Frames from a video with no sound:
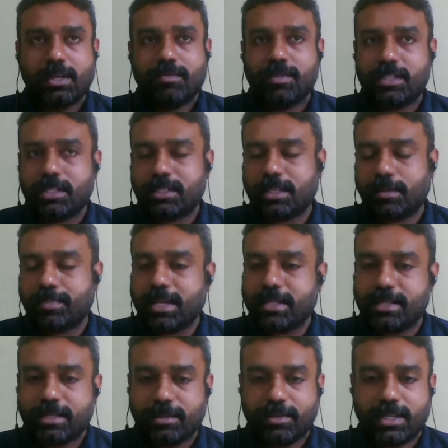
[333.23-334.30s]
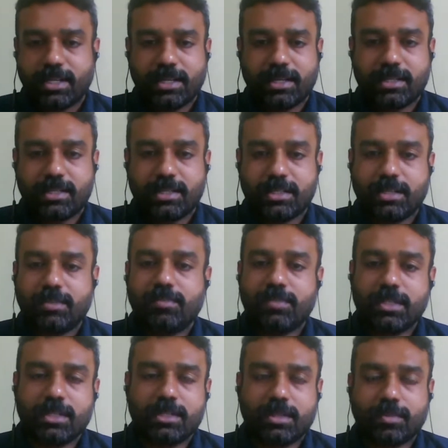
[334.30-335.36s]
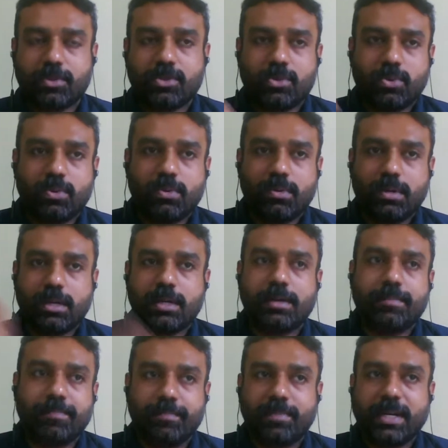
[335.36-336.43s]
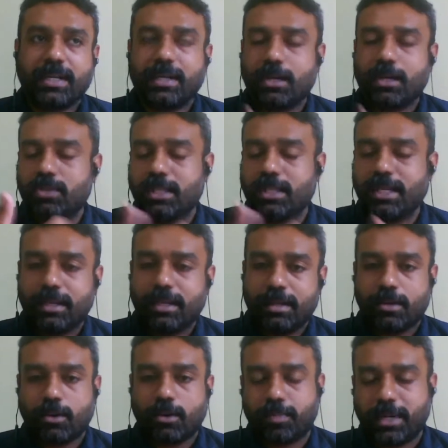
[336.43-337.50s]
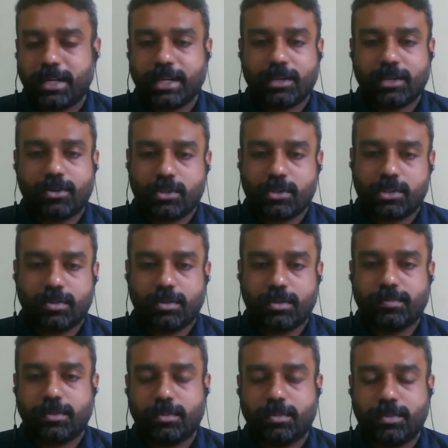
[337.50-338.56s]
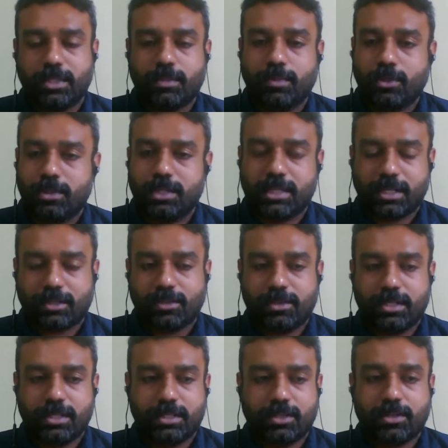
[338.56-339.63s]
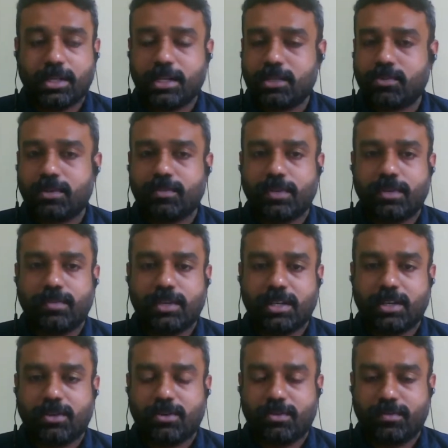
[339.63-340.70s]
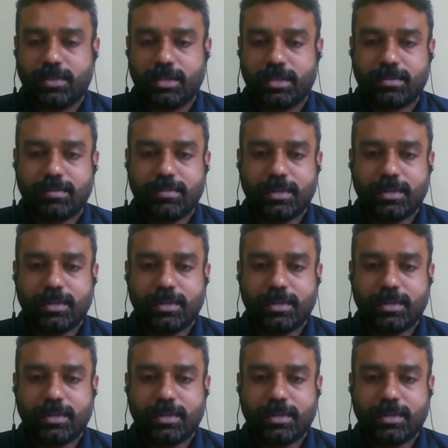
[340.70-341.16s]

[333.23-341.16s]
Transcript: which is capacitive deionization, which is supposed to bring down the operating cost for both these technologies. So that is what we are working on here.